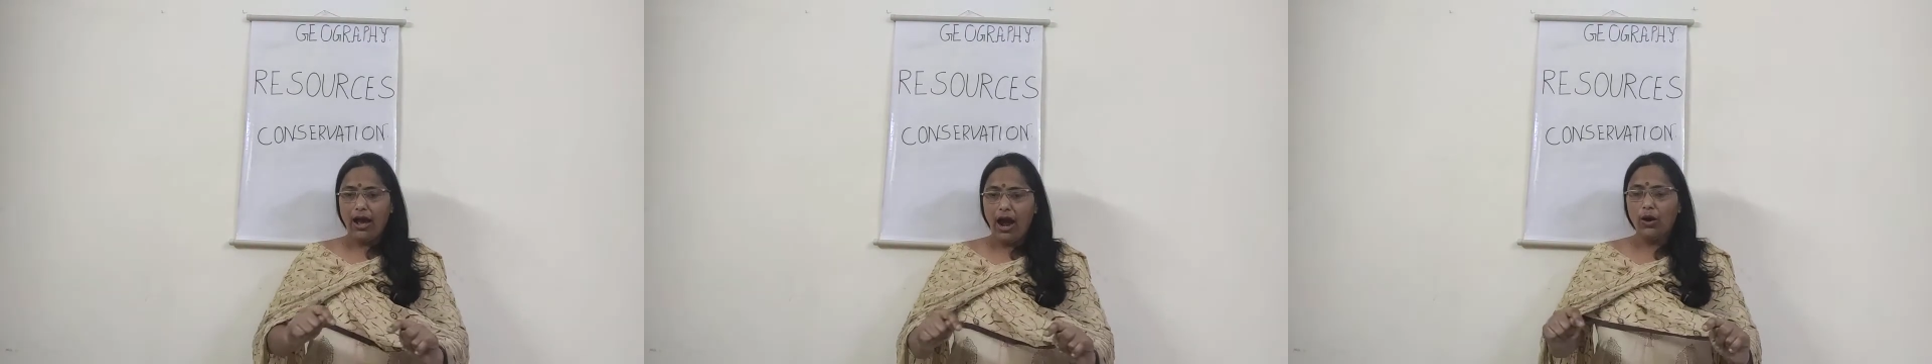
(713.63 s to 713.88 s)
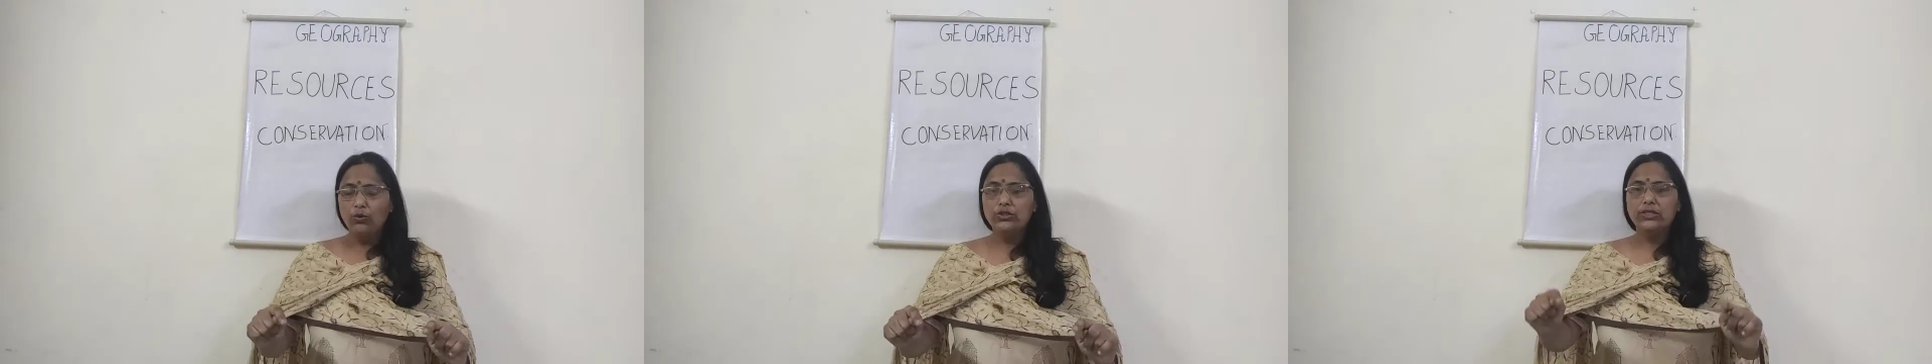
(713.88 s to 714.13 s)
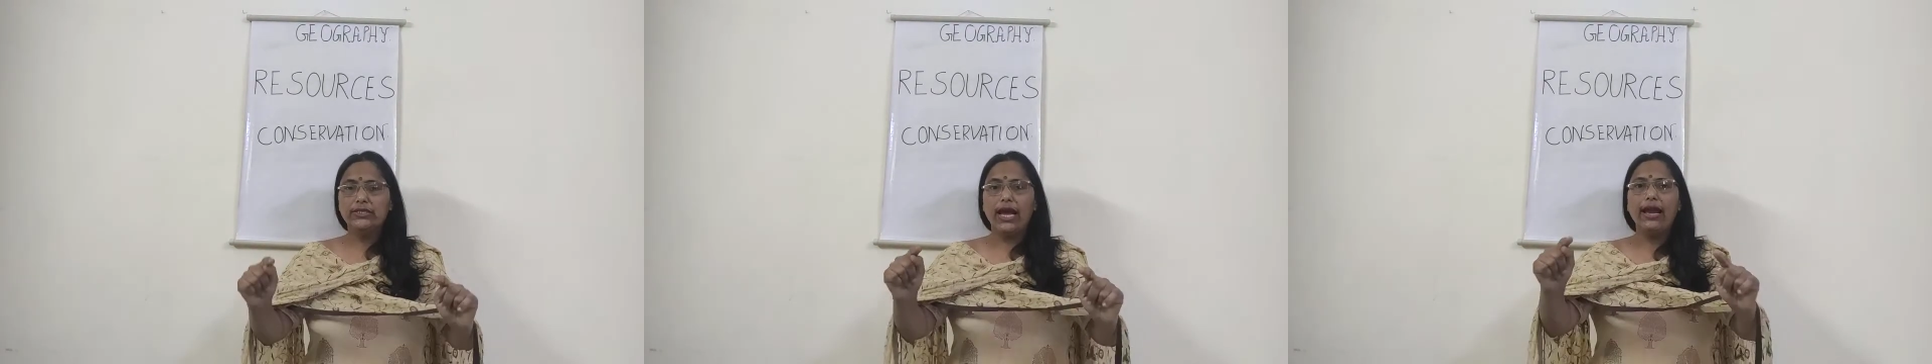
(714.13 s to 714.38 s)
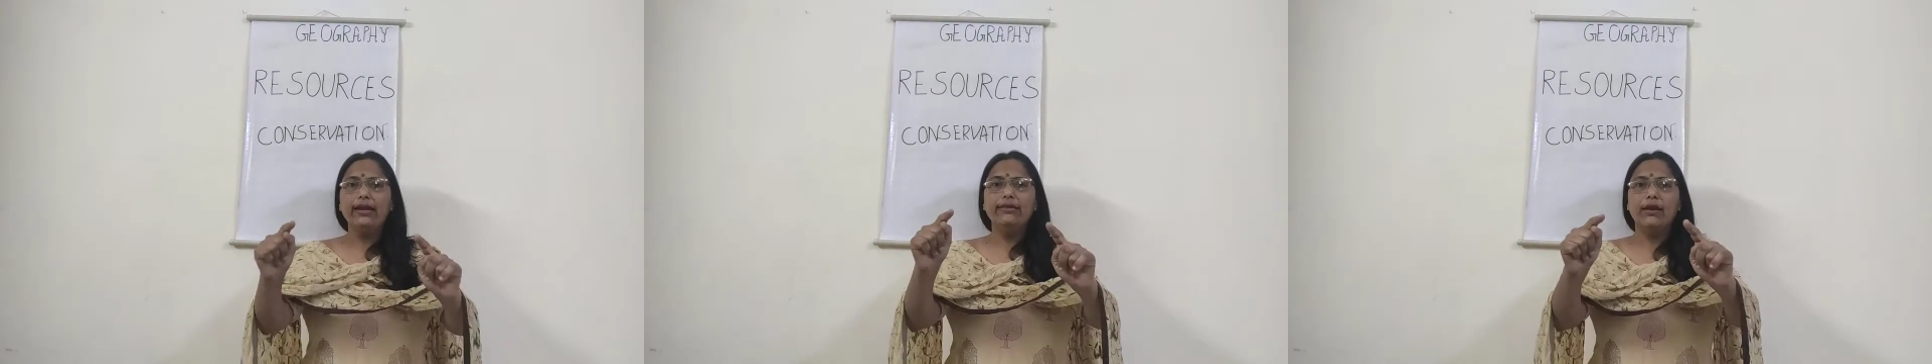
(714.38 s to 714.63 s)

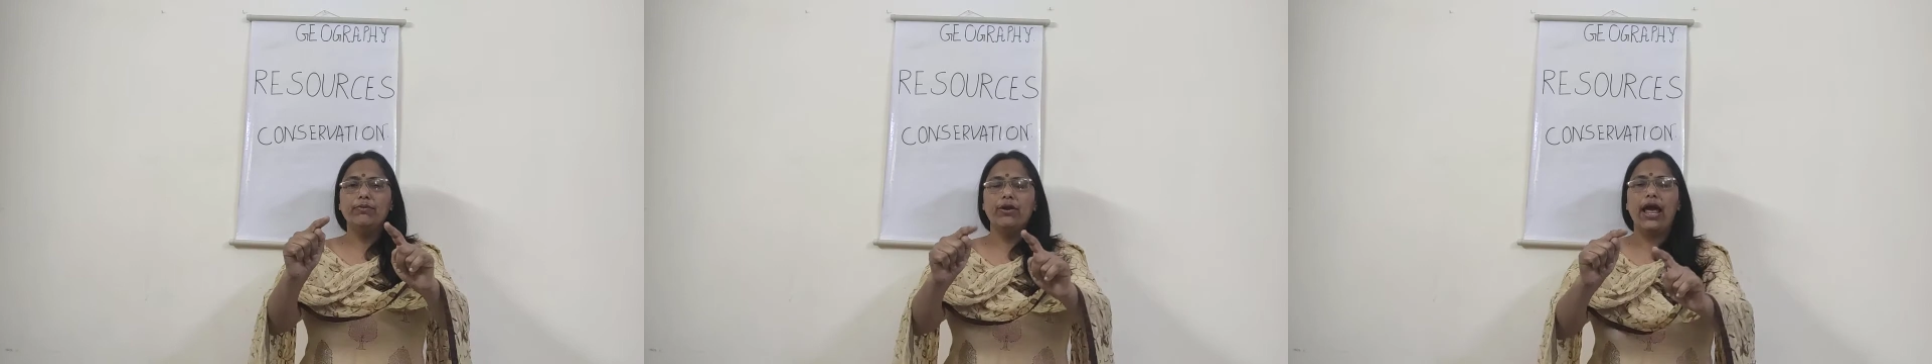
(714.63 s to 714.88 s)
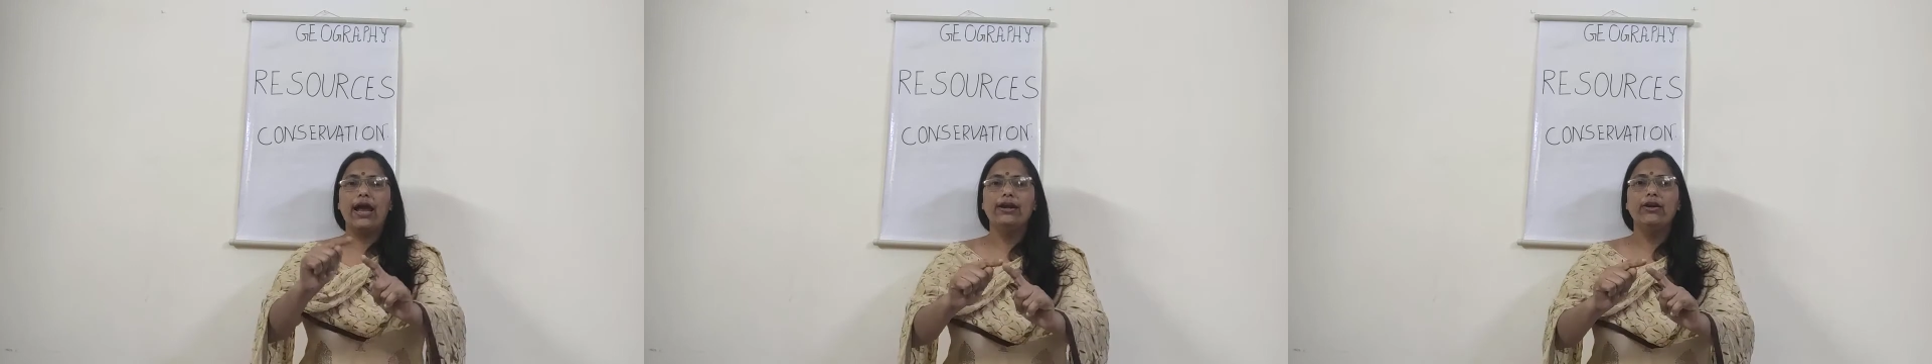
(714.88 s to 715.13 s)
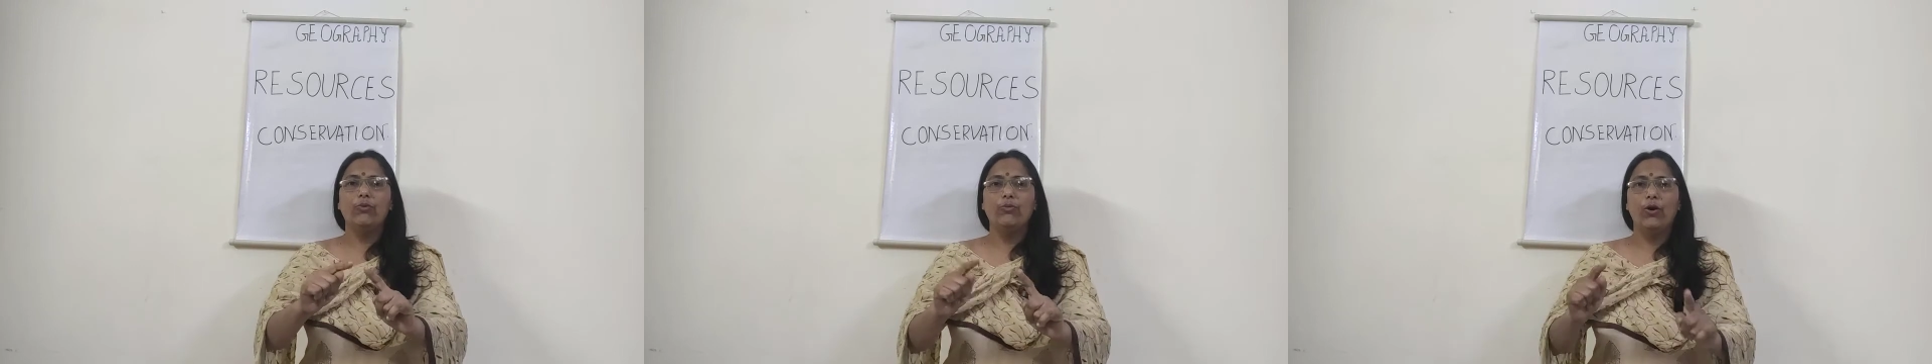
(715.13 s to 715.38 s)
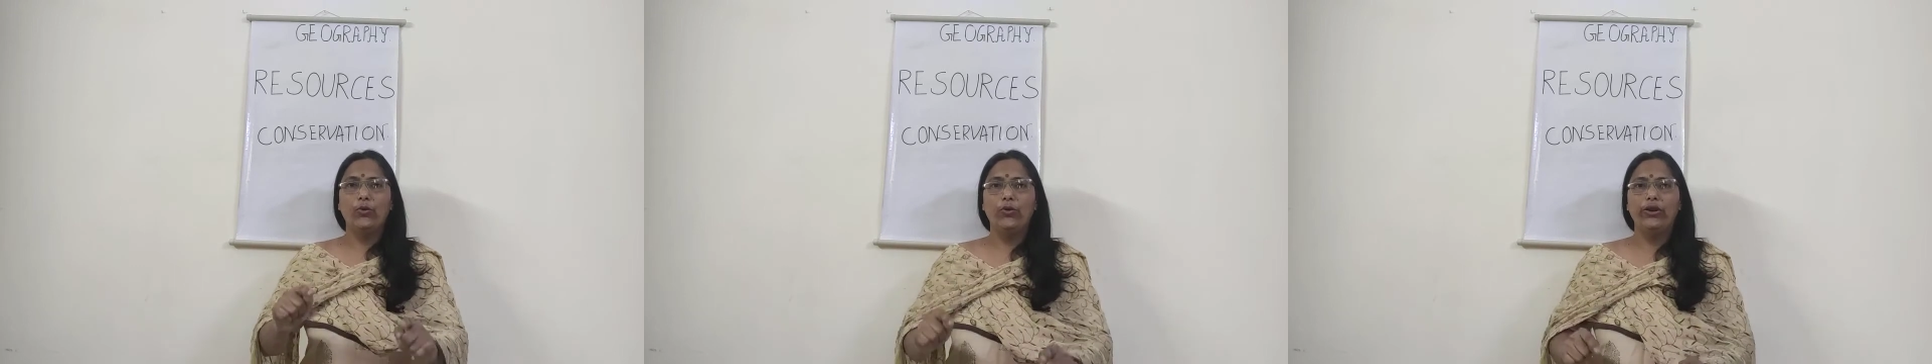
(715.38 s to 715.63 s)
outside that land
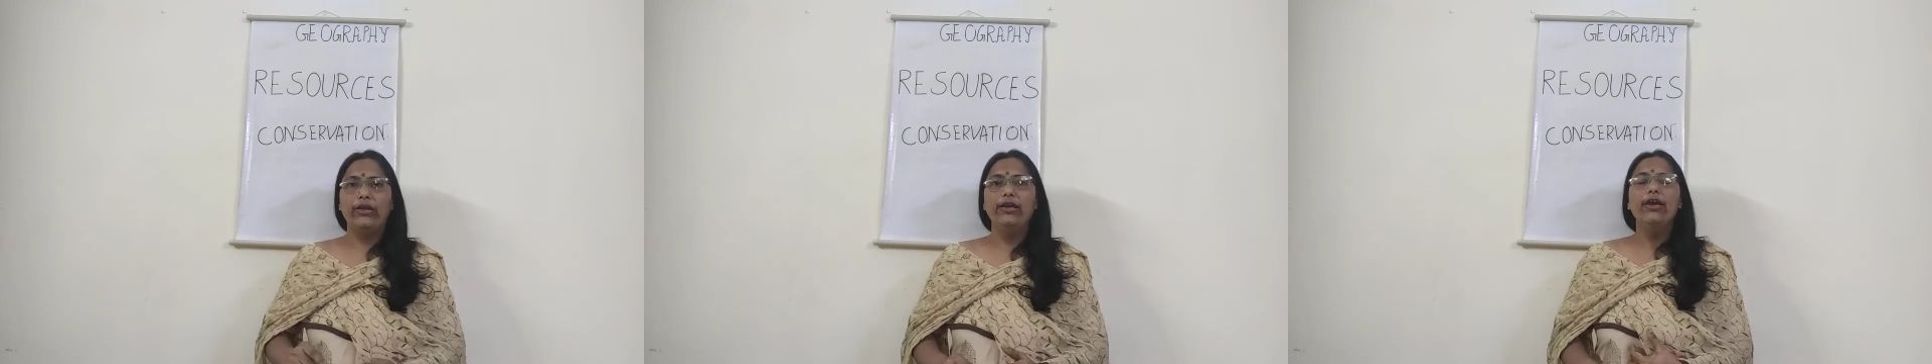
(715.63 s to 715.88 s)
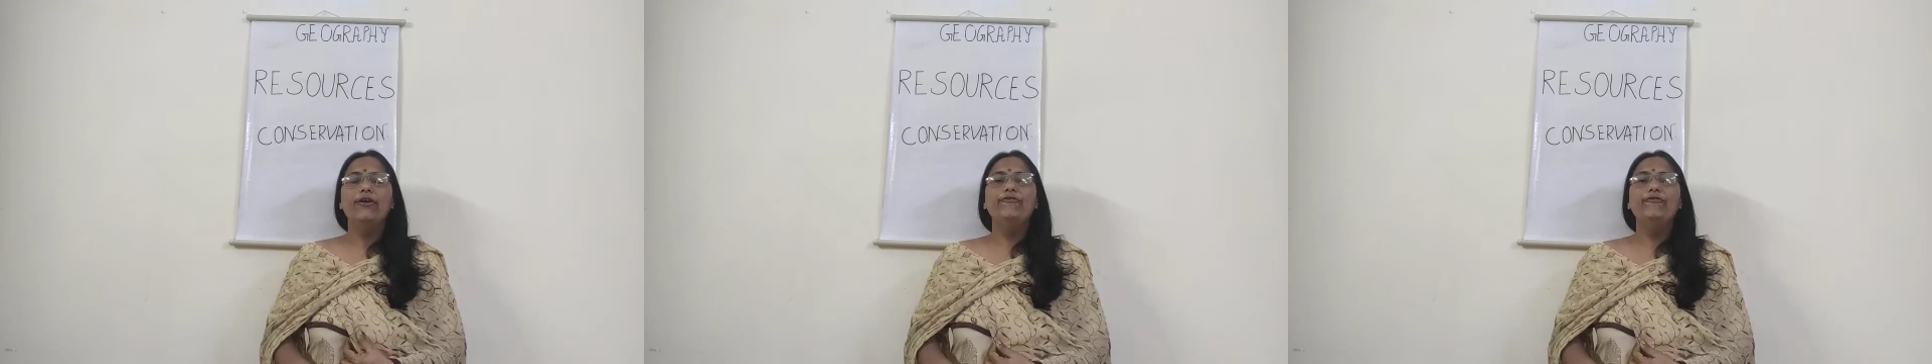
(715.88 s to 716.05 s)
boundary,